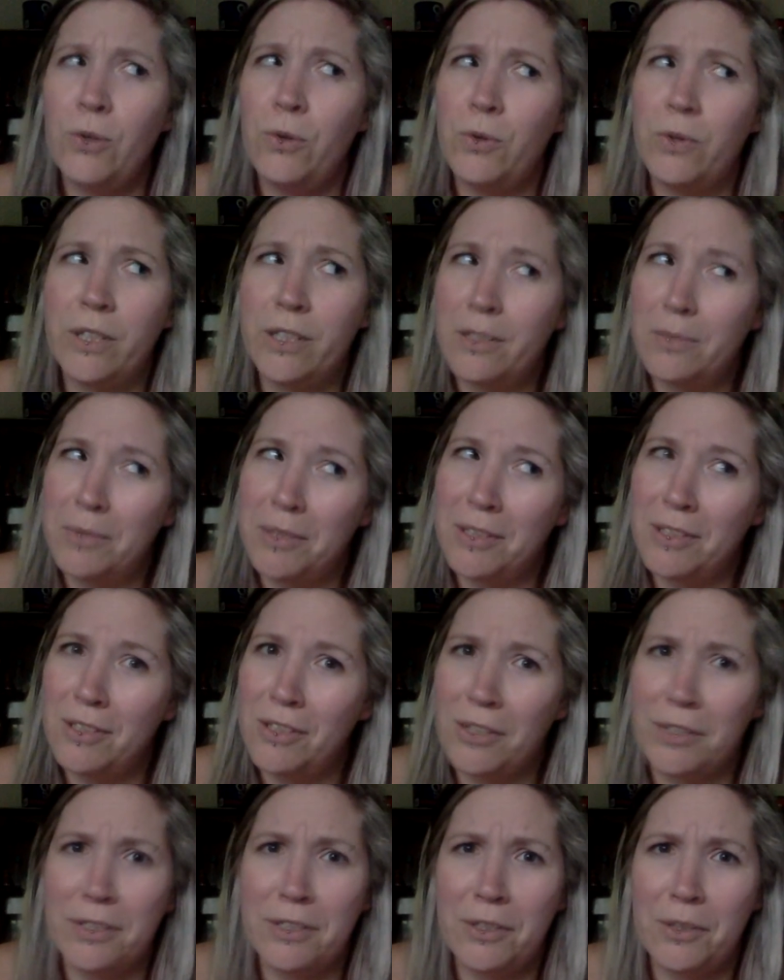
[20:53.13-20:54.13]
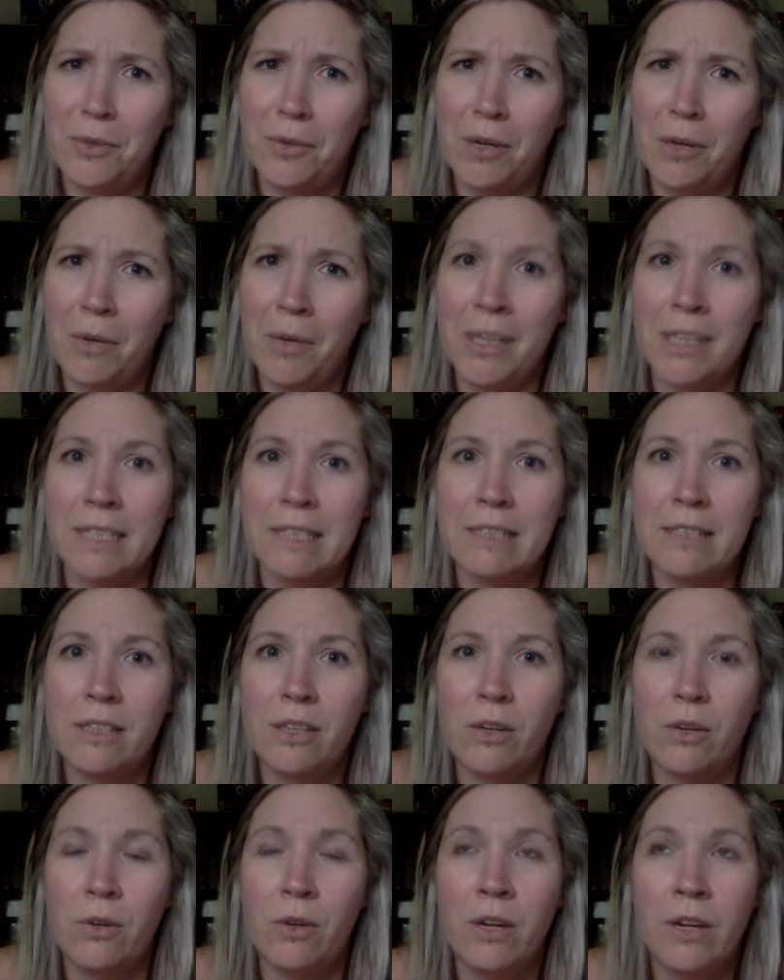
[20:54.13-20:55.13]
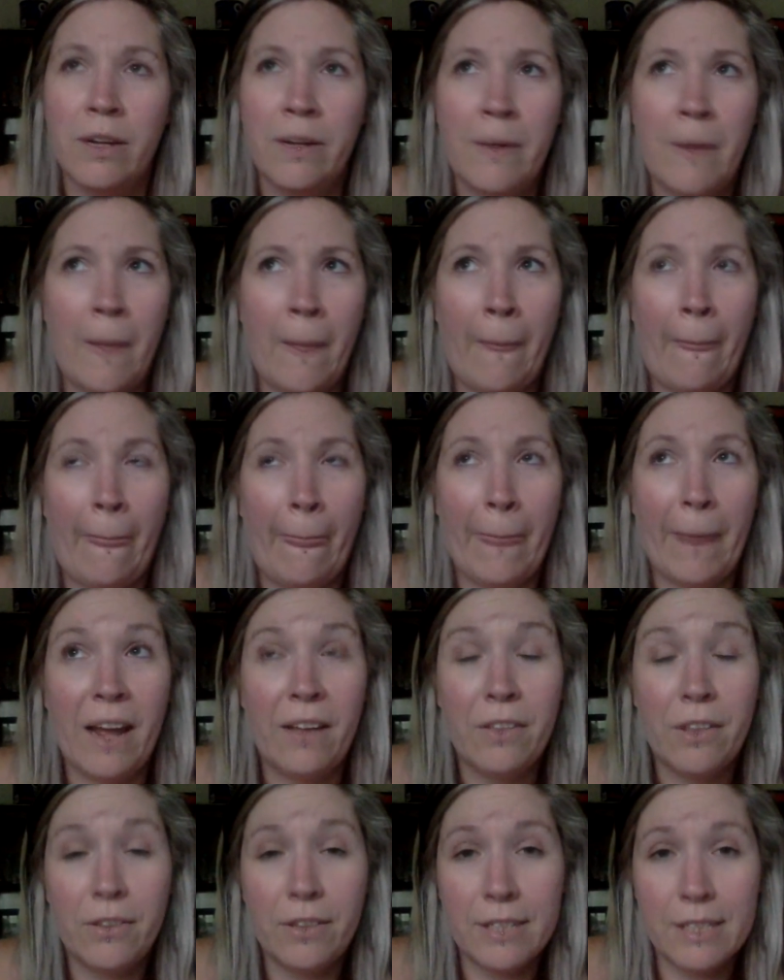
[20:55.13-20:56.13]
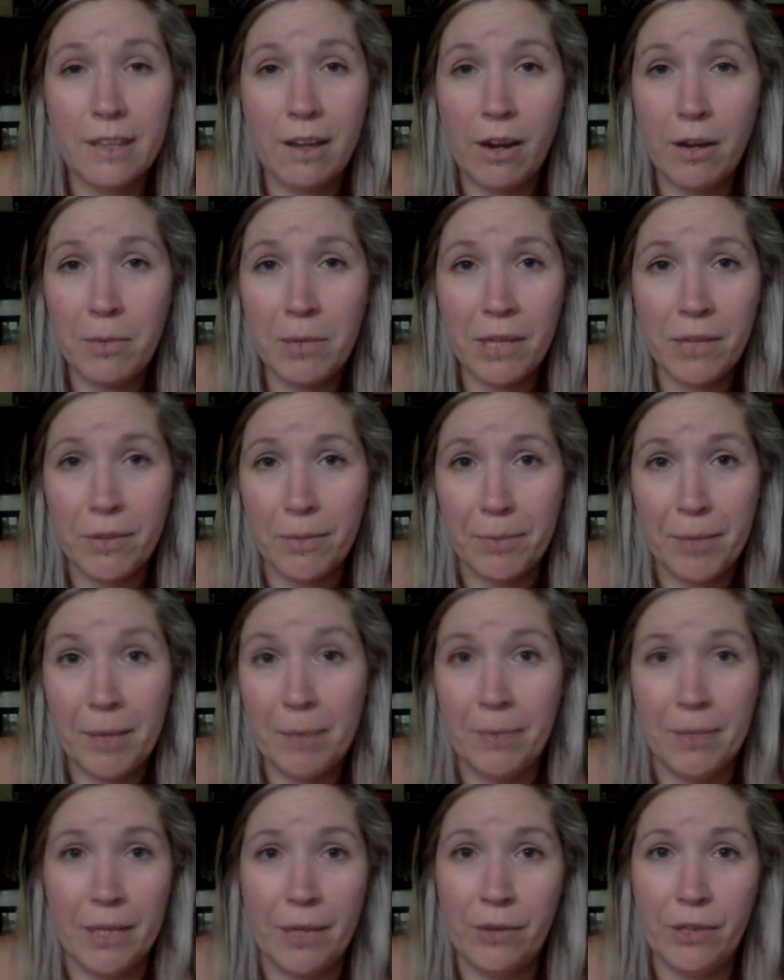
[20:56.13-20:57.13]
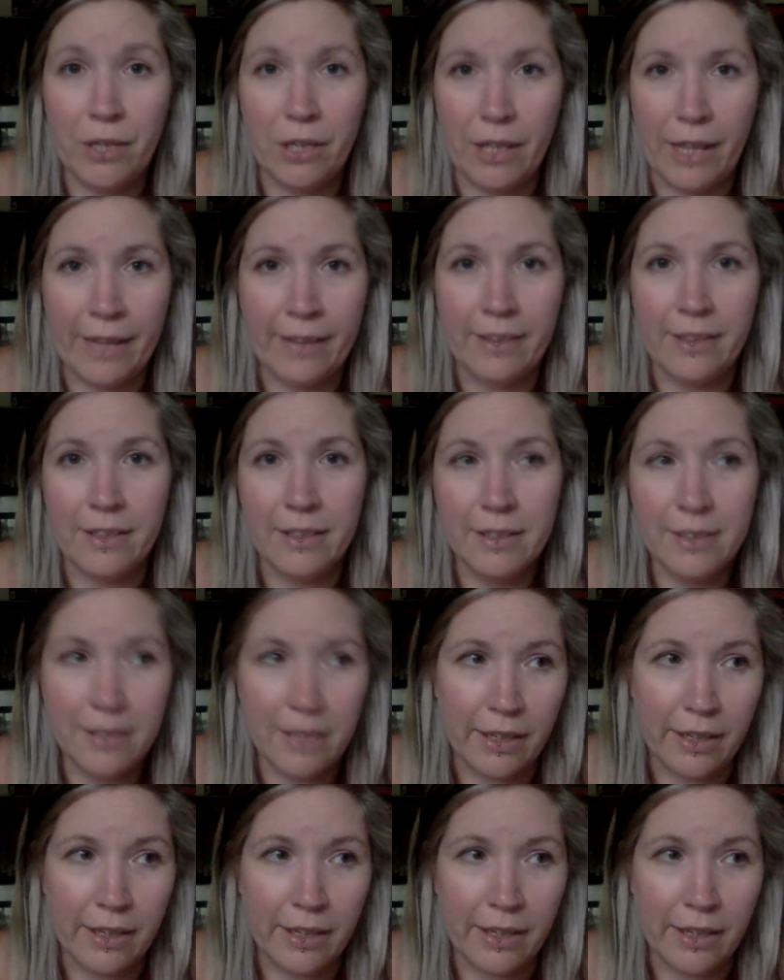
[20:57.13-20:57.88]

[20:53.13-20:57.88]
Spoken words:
this was just who I was. So I thought there's got to be other people out there like this.